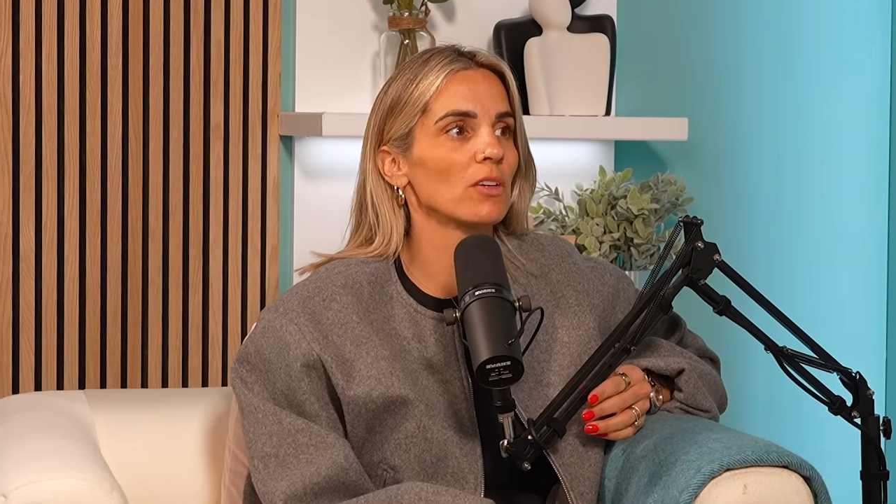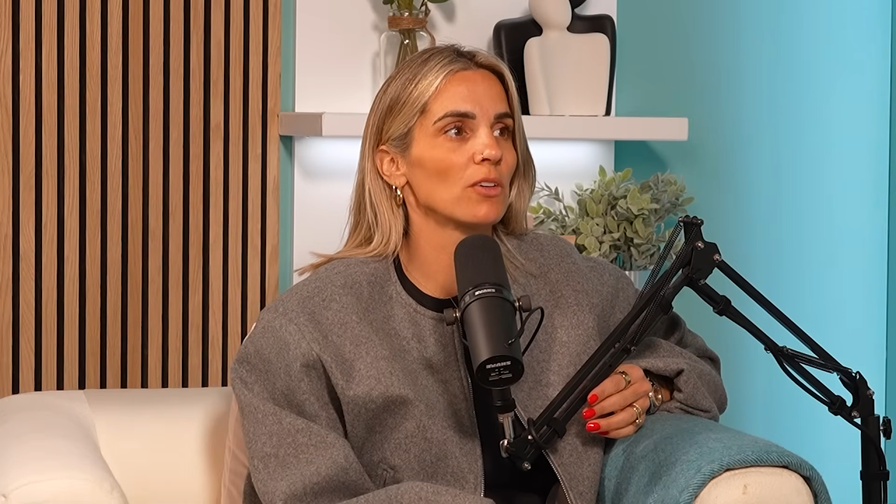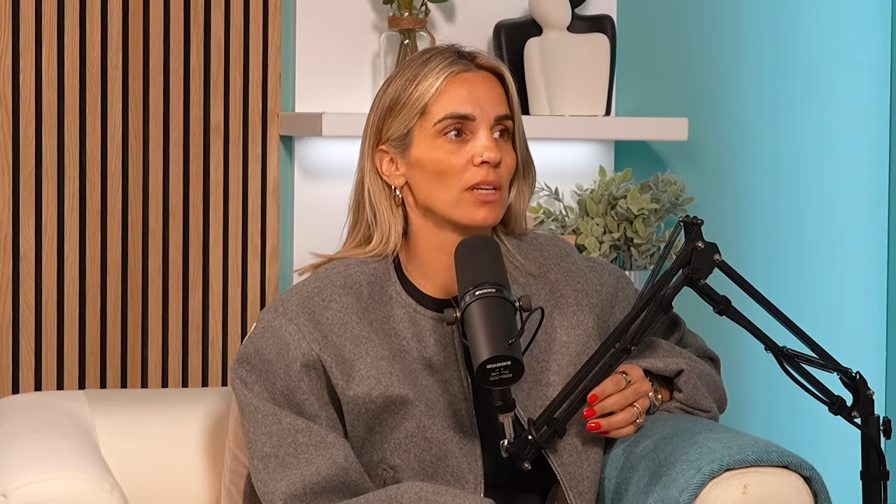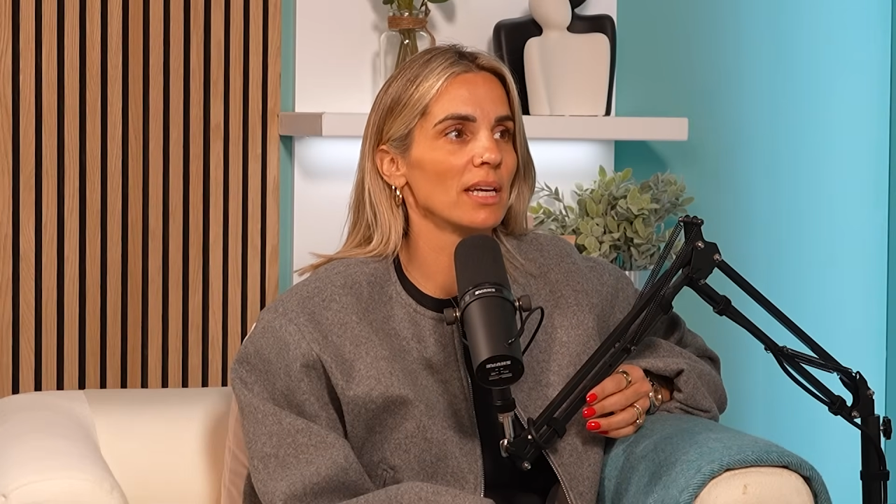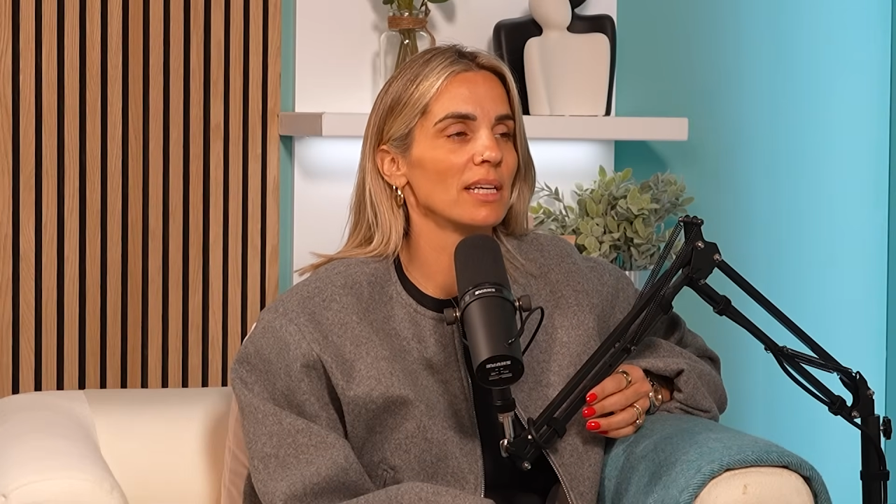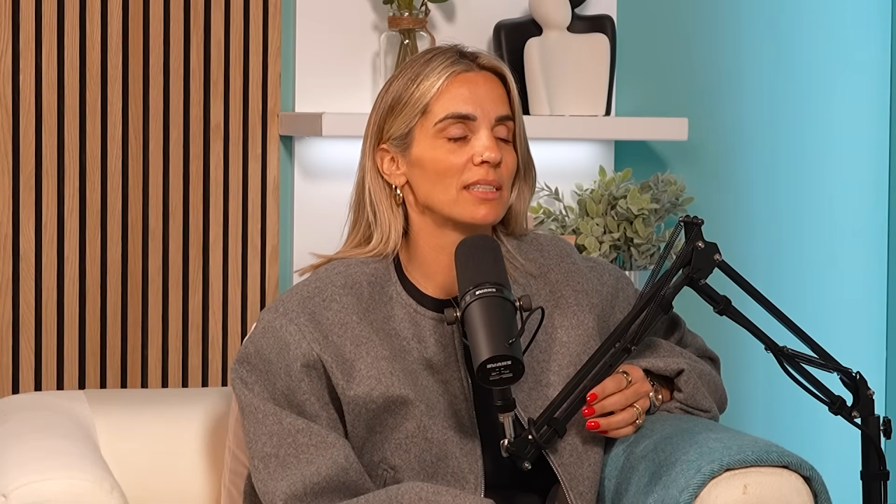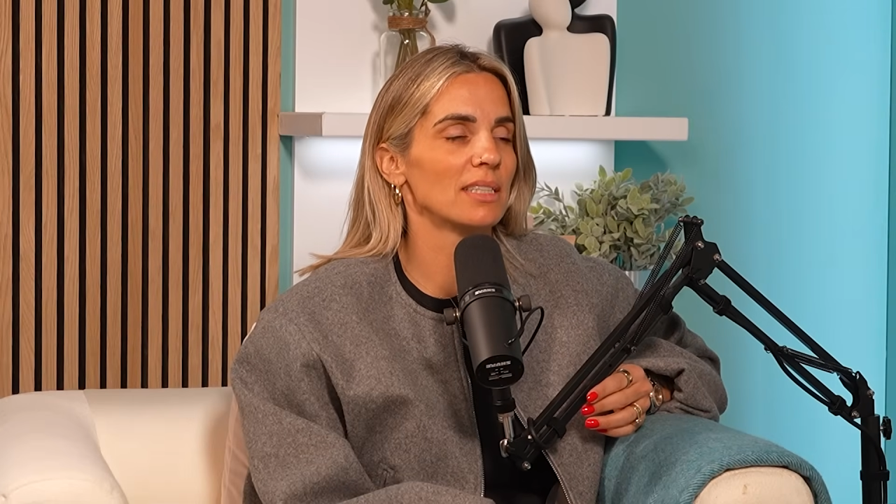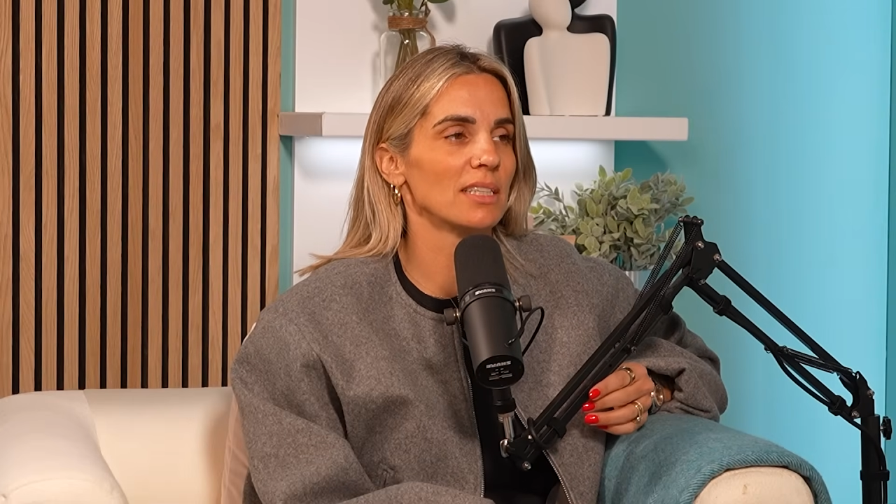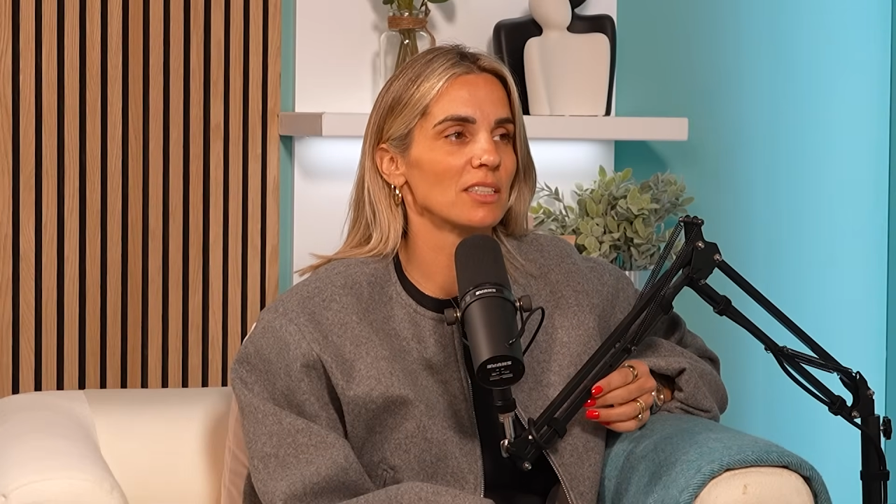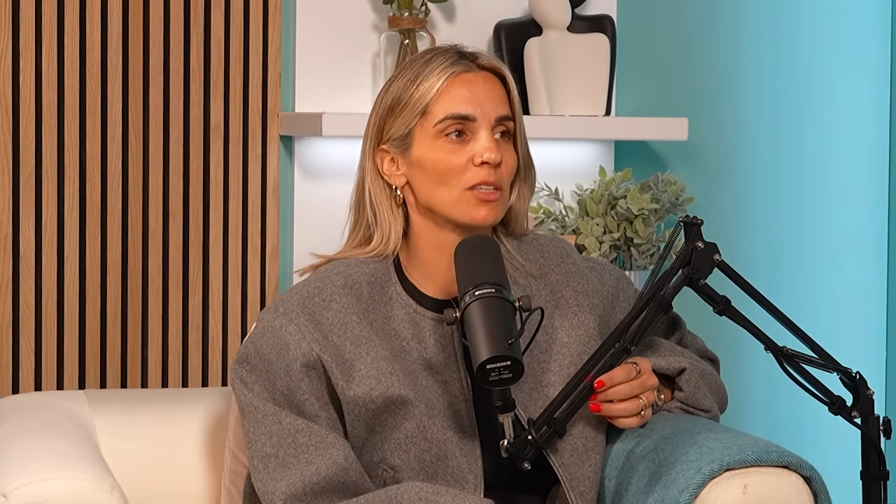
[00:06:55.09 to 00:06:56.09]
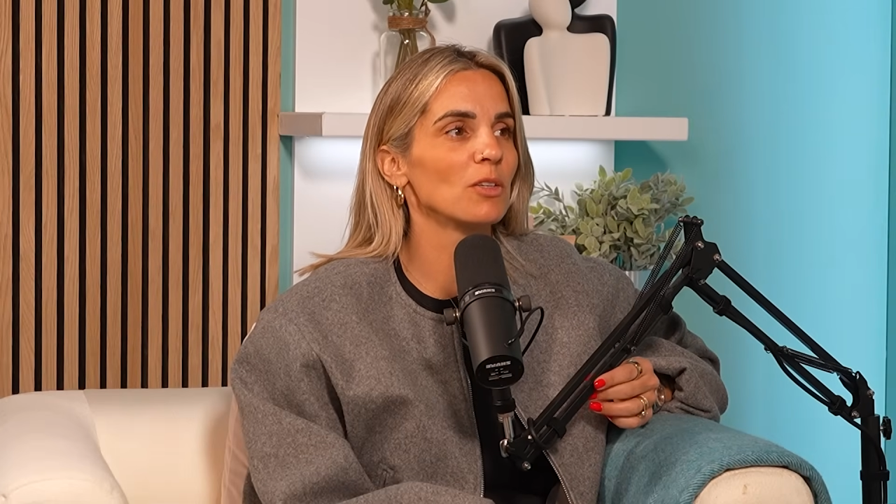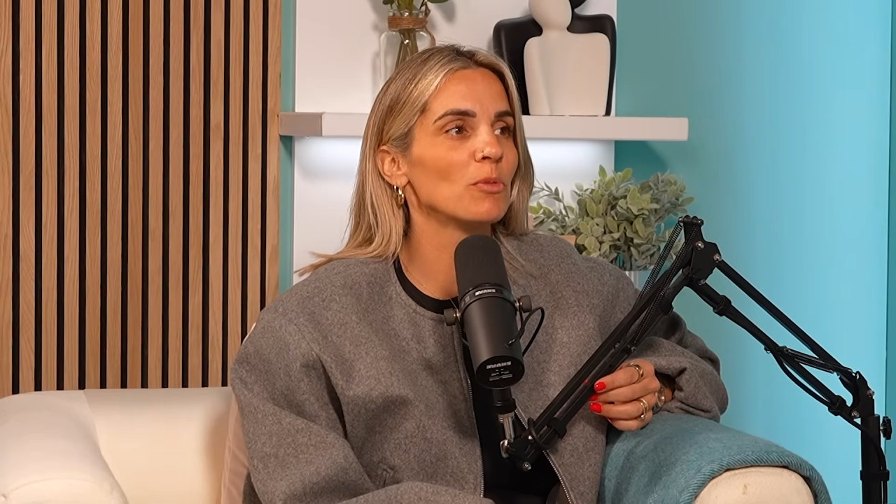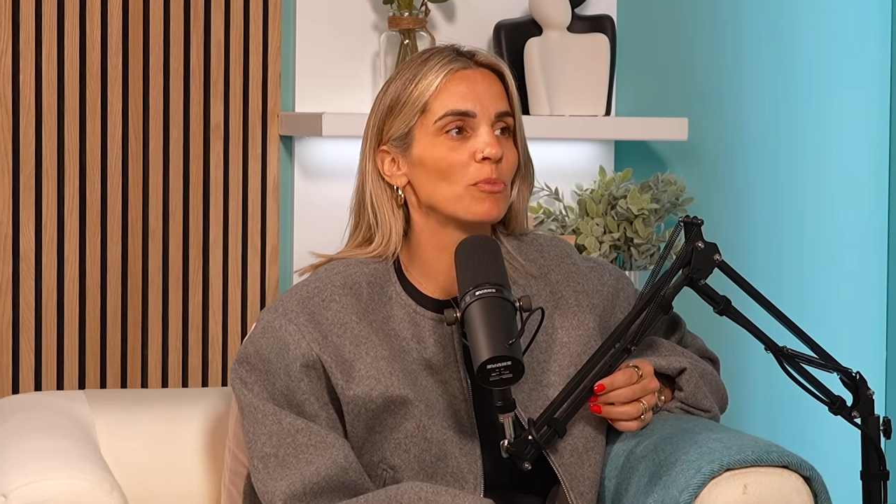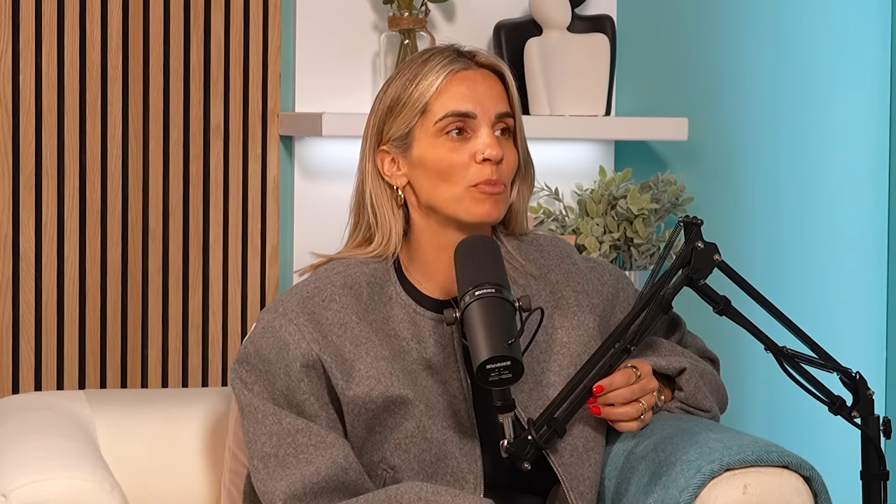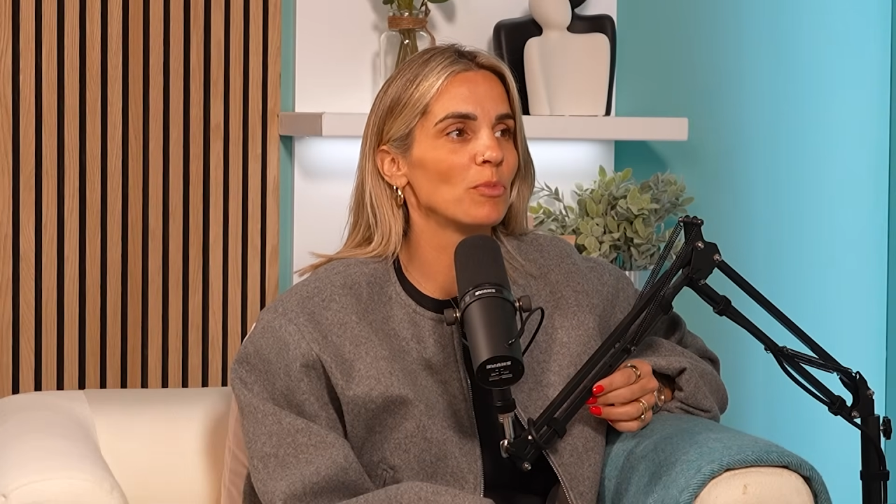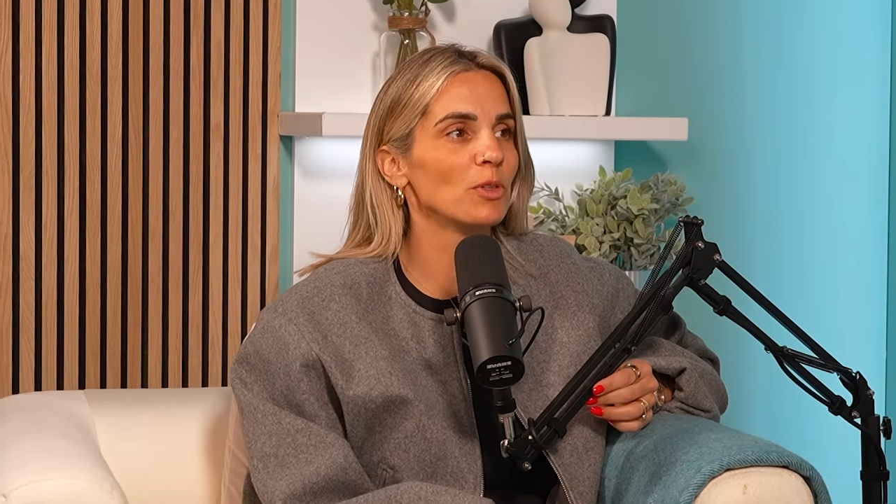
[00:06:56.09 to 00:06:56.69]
good at eating, so you